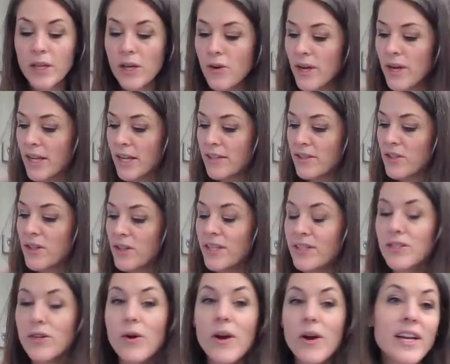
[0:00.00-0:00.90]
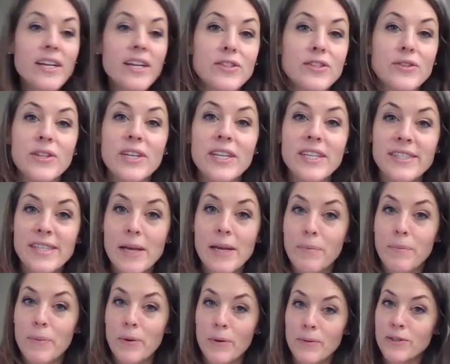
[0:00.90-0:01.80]
Okay, so let's go ahead and do an
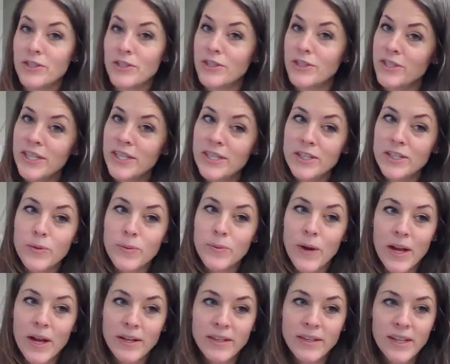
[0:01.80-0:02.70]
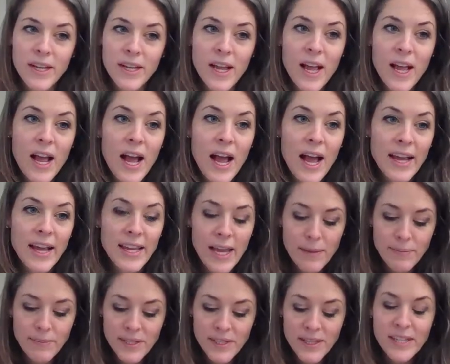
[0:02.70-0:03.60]
example. We're just going to do one. I
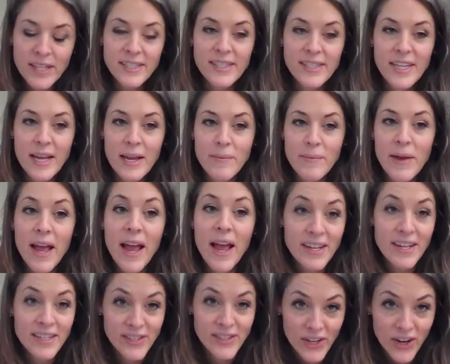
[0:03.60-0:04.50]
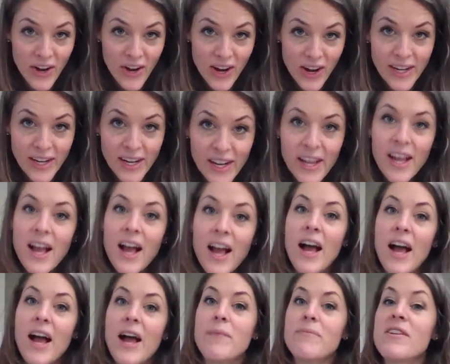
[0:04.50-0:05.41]
kept it the same, a hexagon.
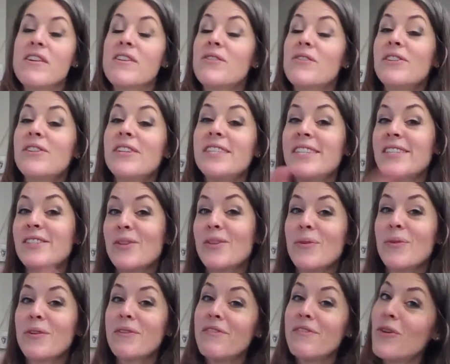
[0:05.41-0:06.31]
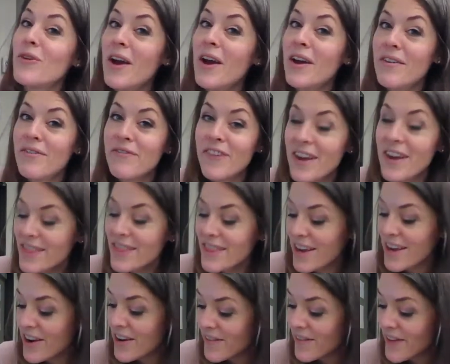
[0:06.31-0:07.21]
Not only does it review how to find the
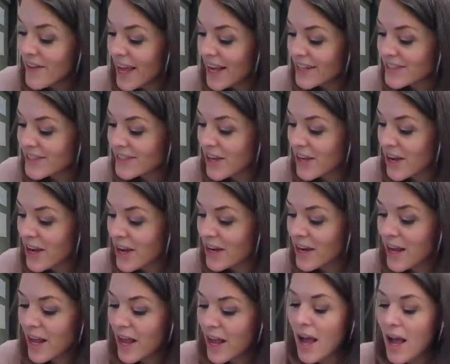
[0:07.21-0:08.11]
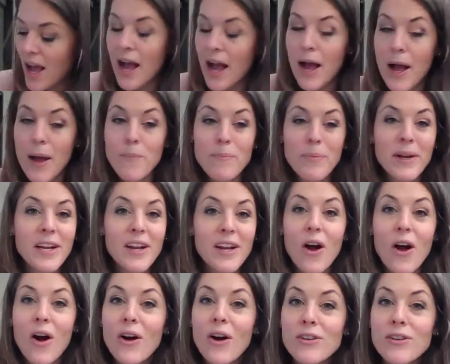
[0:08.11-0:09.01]
area of the hexagon, but
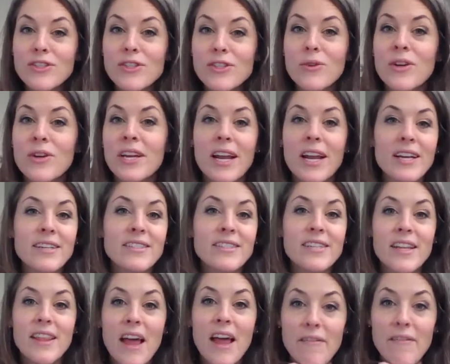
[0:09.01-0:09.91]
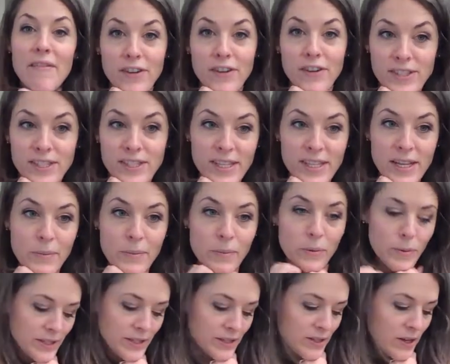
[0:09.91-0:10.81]
it also connects to that first
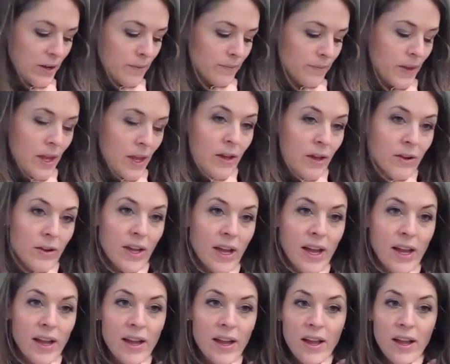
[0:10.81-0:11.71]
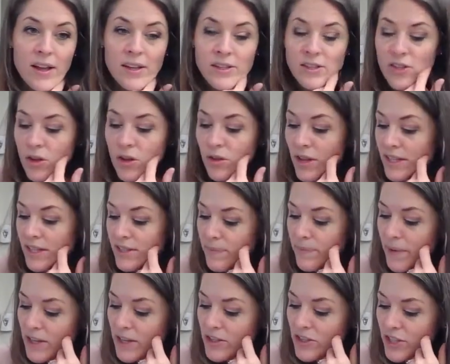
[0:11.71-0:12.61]
example we saw. Okay, so let's
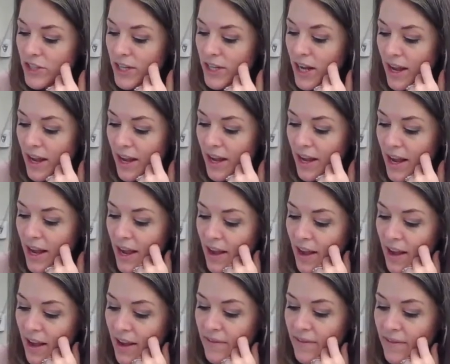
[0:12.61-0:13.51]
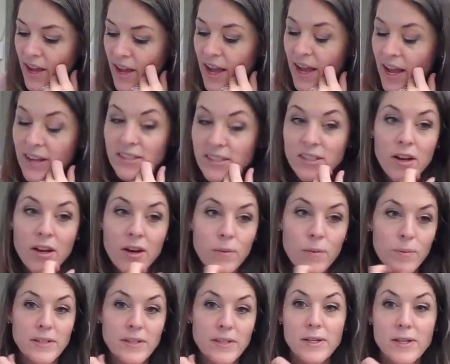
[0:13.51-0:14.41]
imagine I have a hexagonal
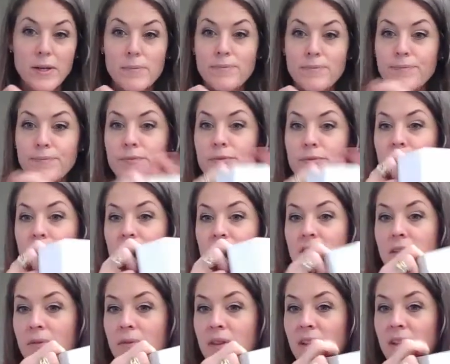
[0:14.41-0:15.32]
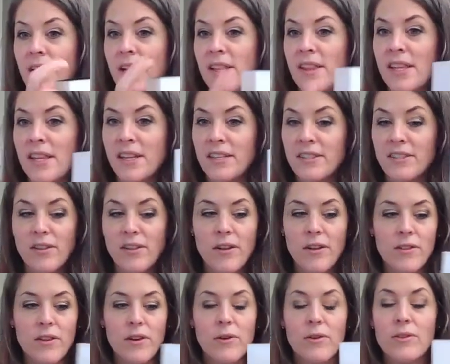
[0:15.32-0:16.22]
prism, looks something like this,
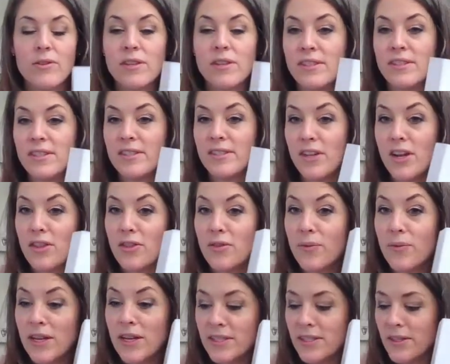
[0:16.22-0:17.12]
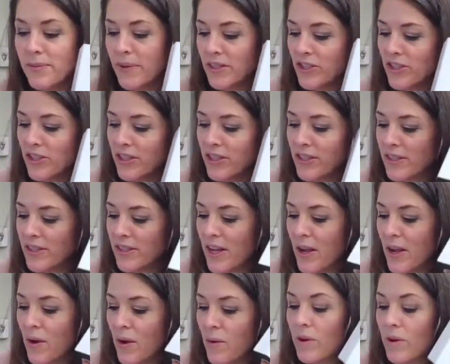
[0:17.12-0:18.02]
although this is not the right dimensions,
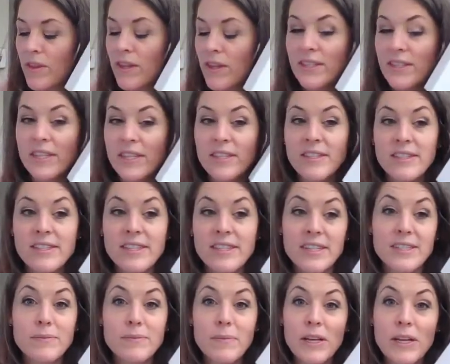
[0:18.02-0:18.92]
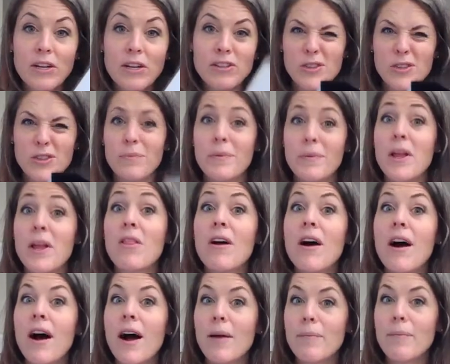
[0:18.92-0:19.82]
where this is 6 meters, so it'd be a
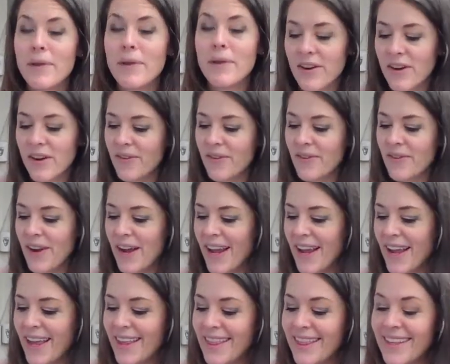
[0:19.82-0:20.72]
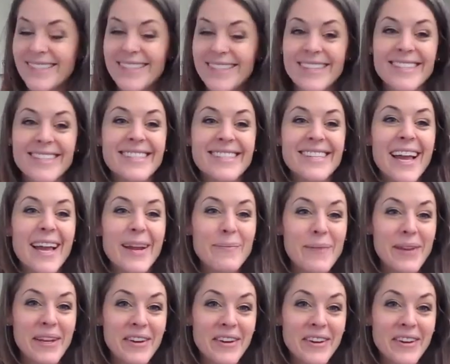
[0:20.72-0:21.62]
lot bigger, right? And this is 10
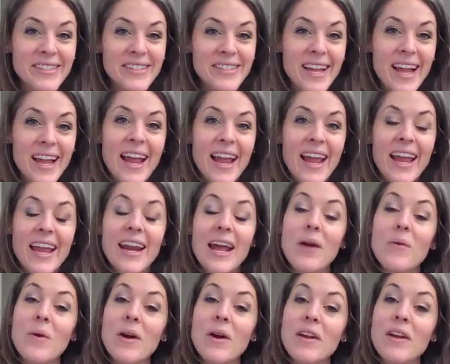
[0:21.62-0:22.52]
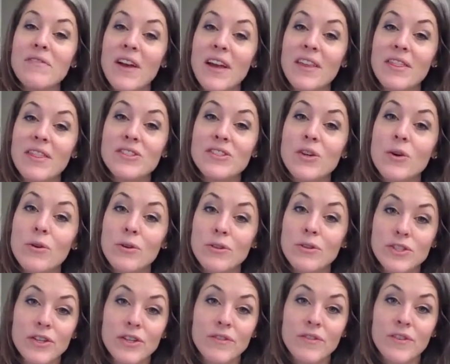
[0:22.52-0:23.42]
meters. And I want to find the
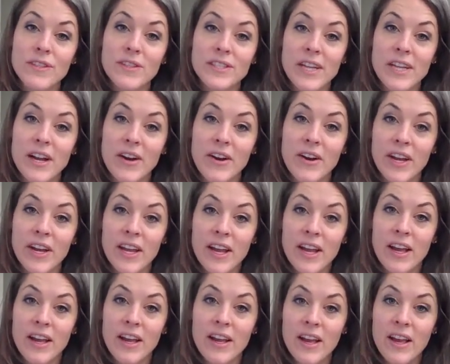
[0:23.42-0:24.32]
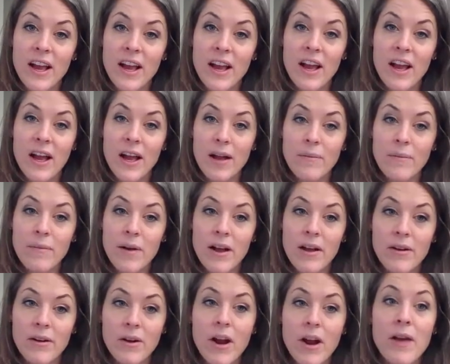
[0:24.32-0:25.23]
total surface area,
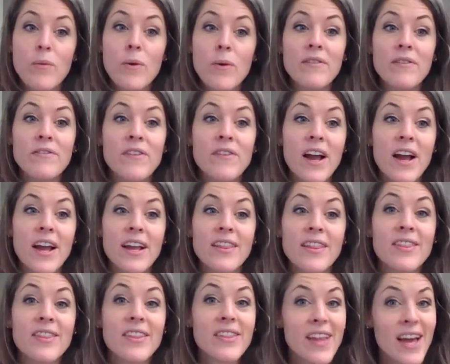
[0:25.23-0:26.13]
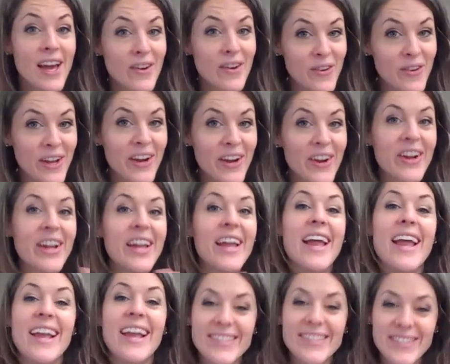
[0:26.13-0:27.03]
or I want to find the lateral area
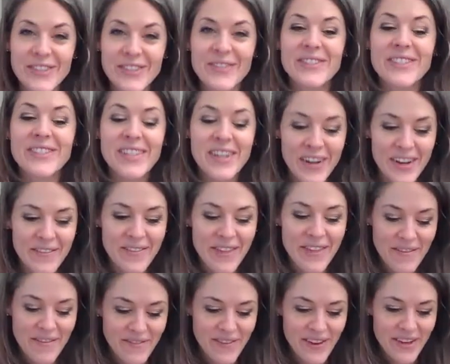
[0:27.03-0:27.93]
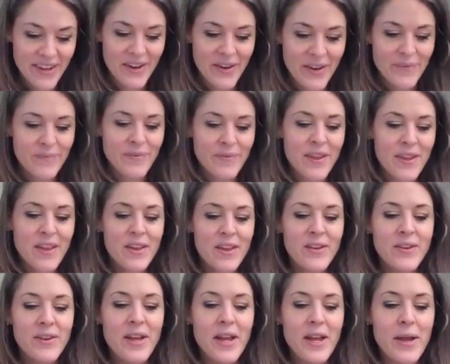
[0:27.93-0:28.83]
and surface area of that figure.
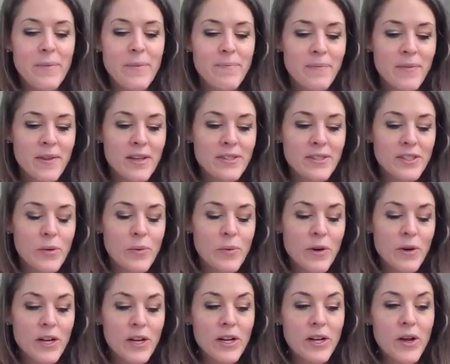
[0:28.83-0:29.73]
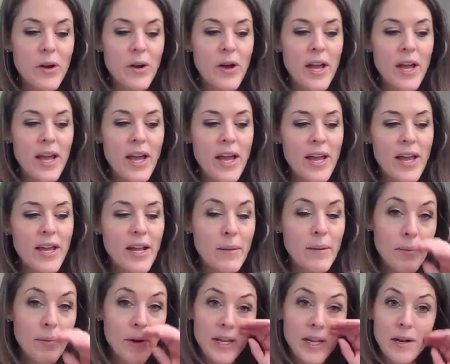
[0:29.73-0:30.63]
Okay, so we're going to go ahead
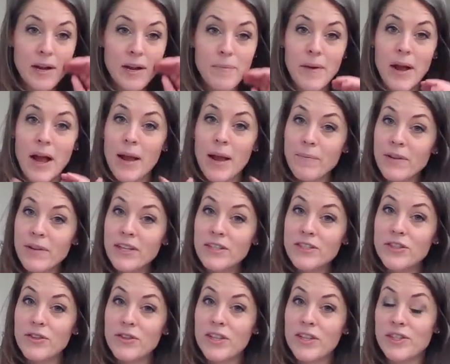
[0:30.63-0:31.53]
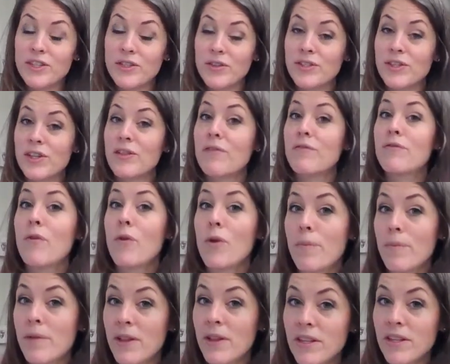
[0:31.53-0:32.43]
and break it up. I'm going to do this using the
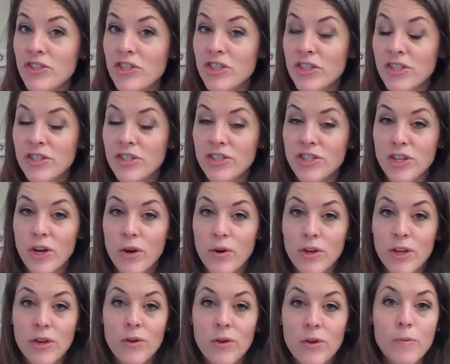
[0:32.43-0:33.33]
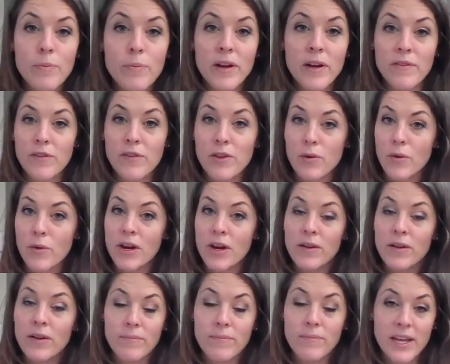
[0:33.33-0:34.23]
formulas just to show you, but if you want
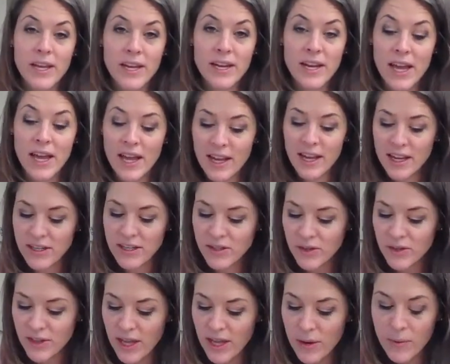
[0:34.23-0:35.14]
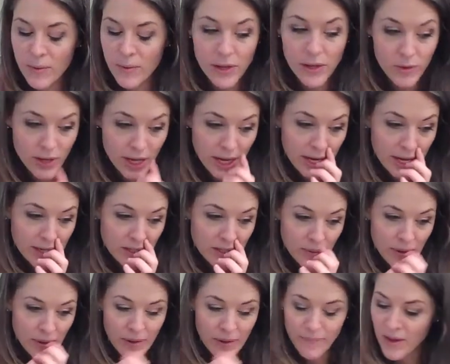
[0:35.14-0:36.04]
to make a net and do it that way, you can as
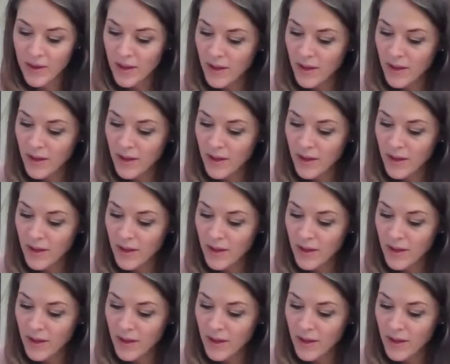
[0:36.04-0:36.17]
well.